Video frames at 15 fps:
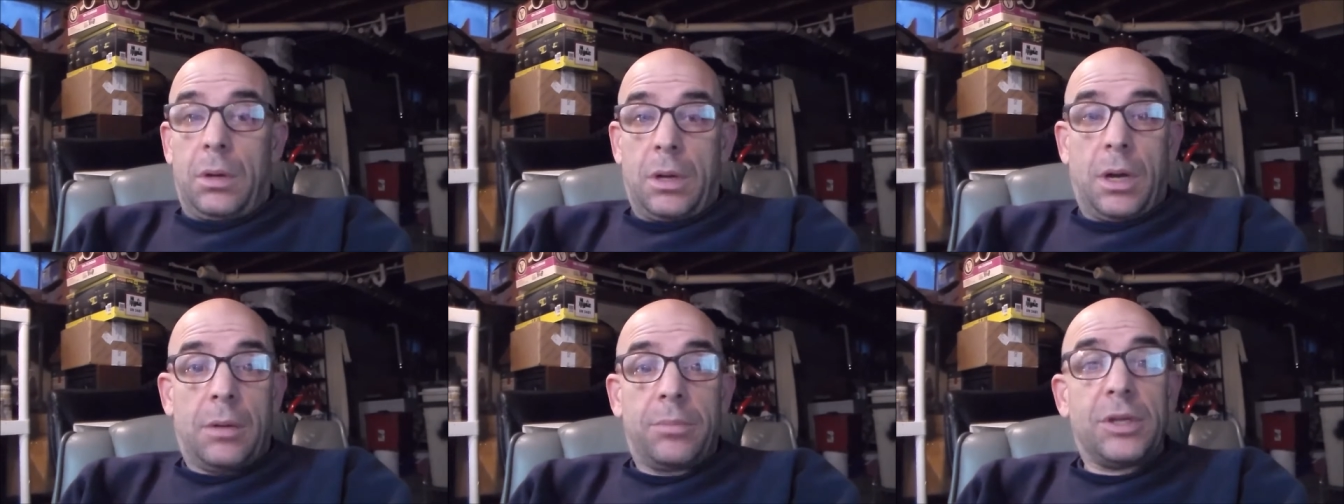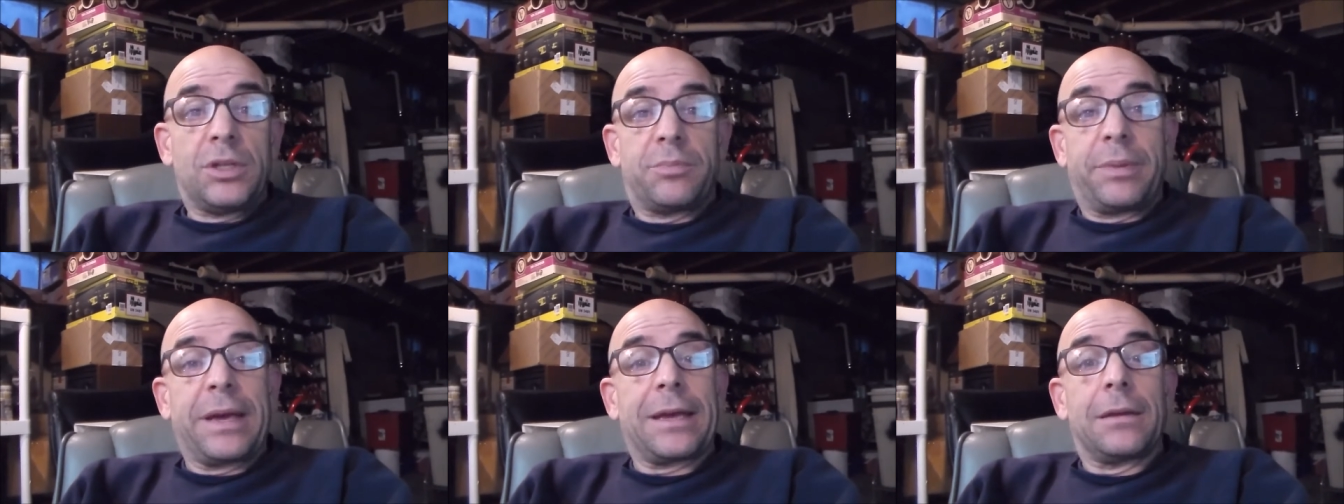
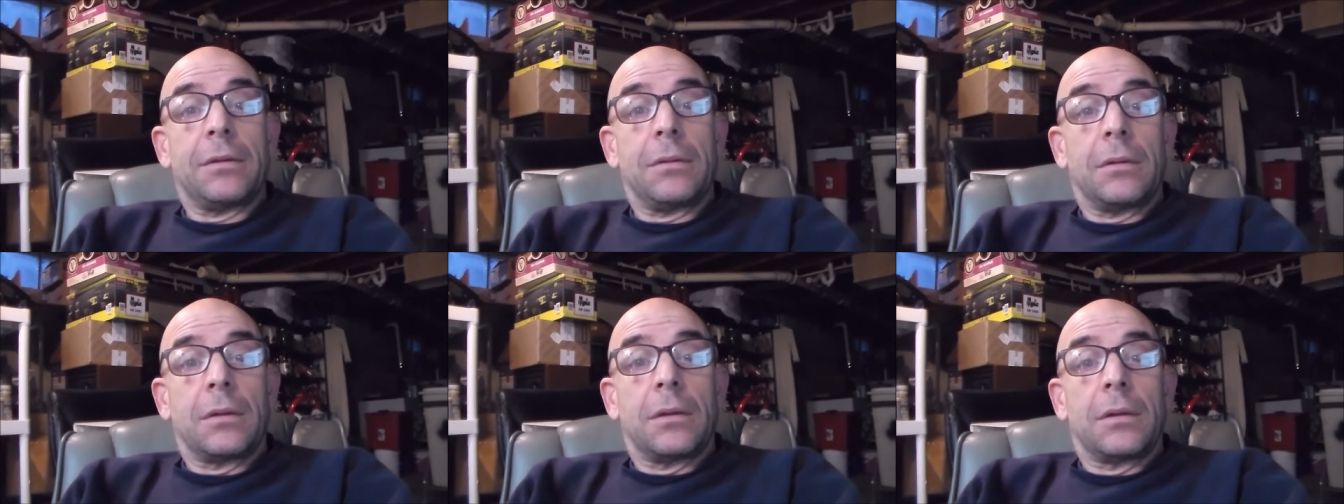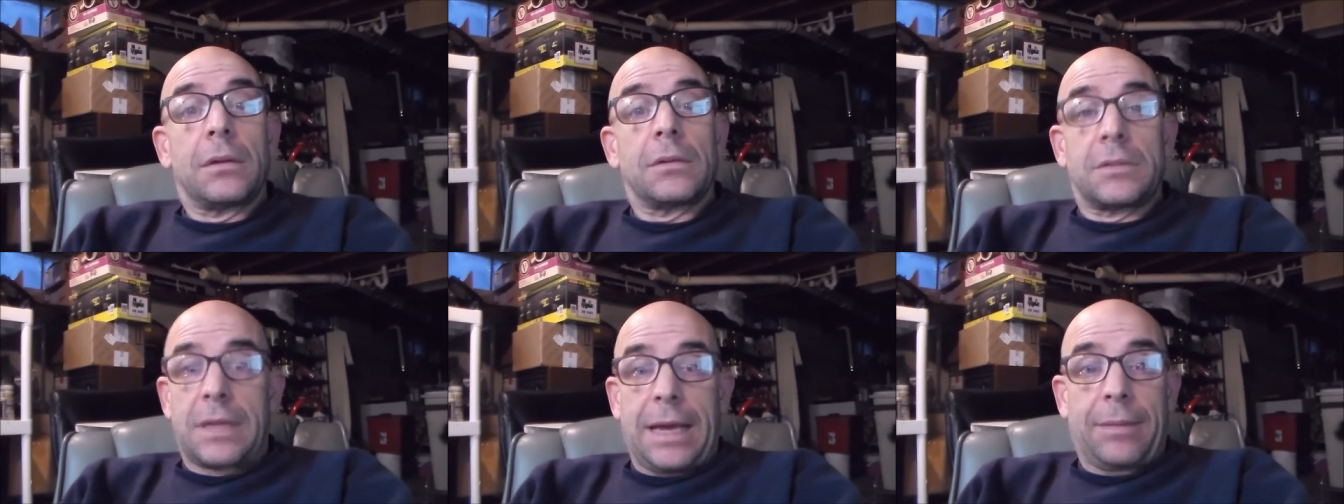garbage picking,
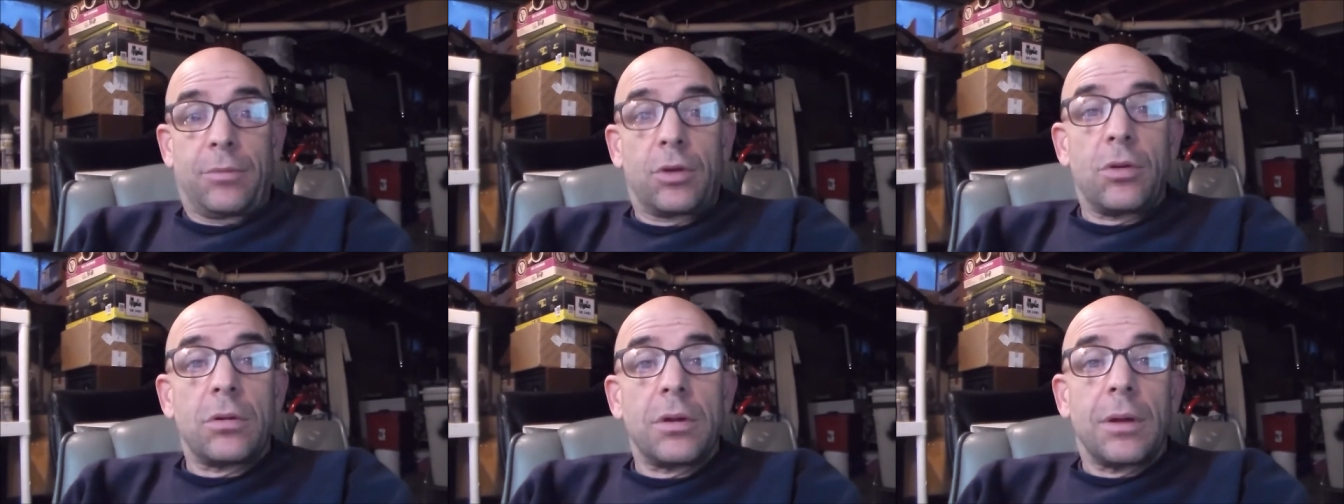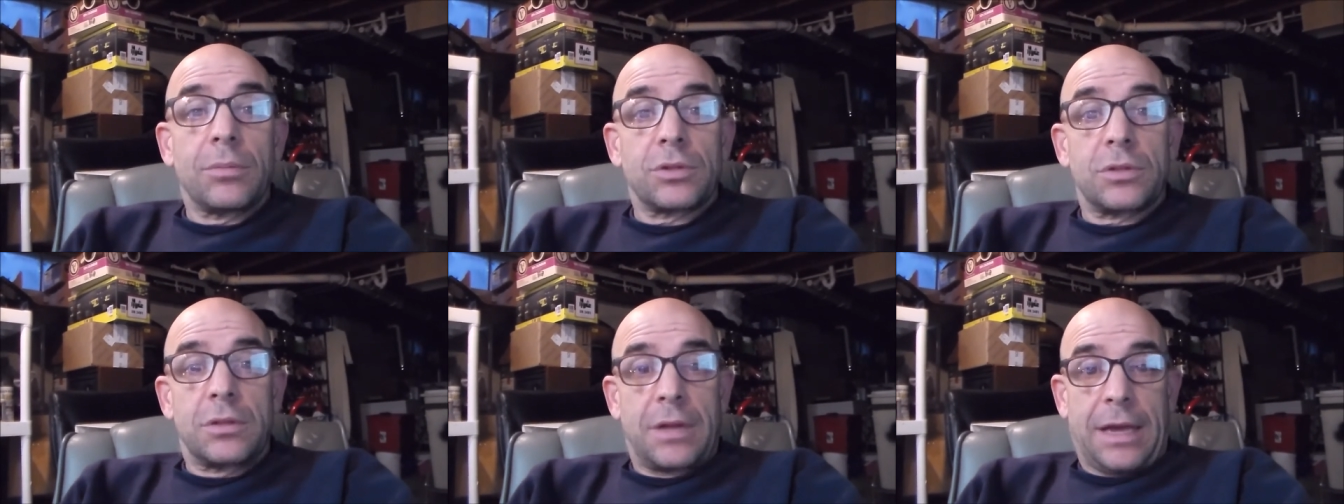time to go
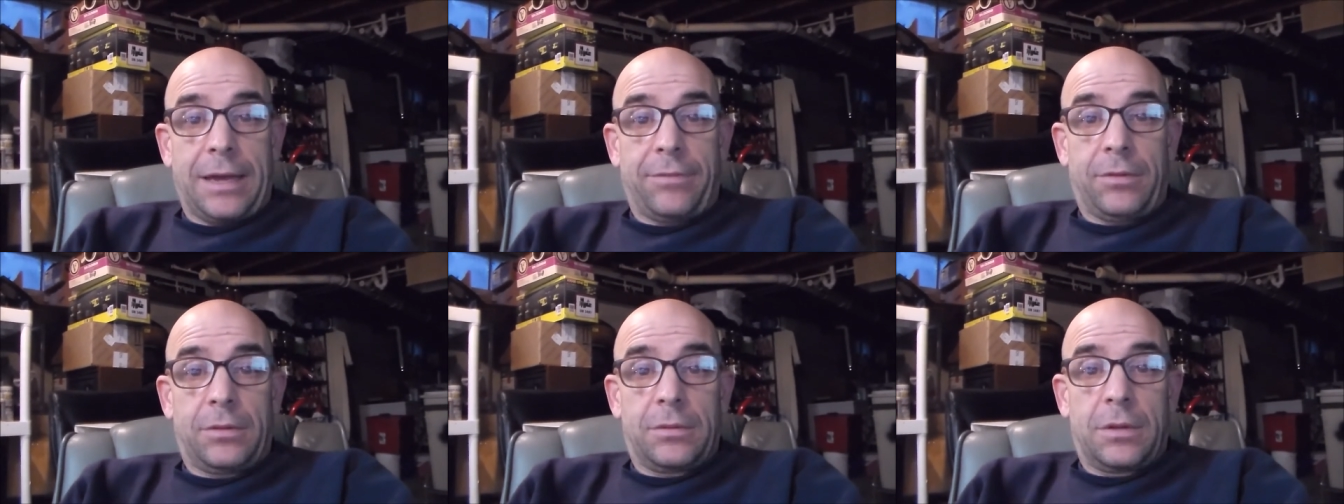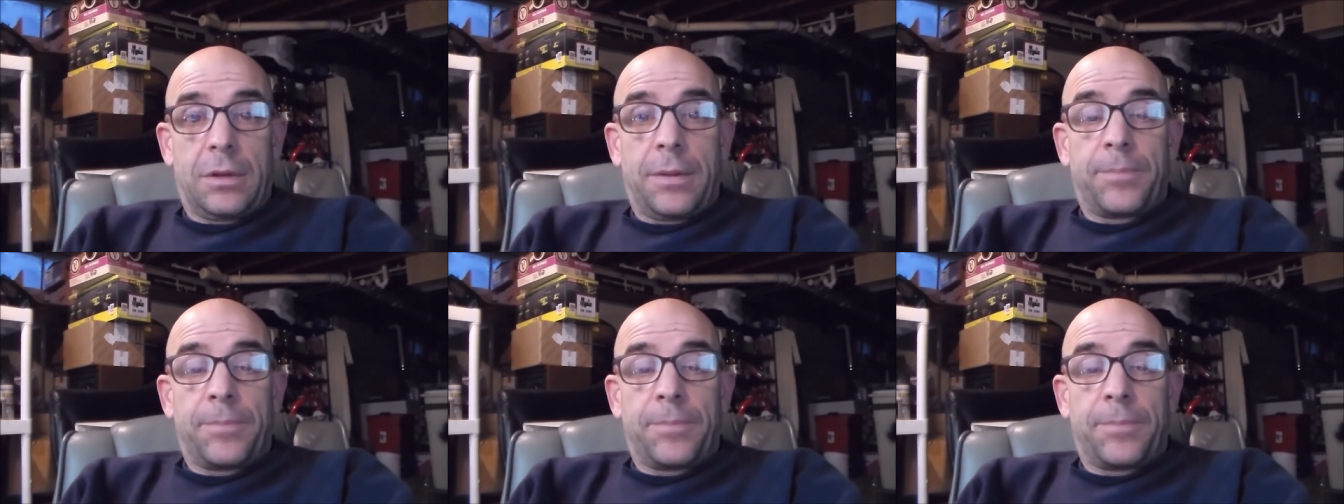dumpster diving.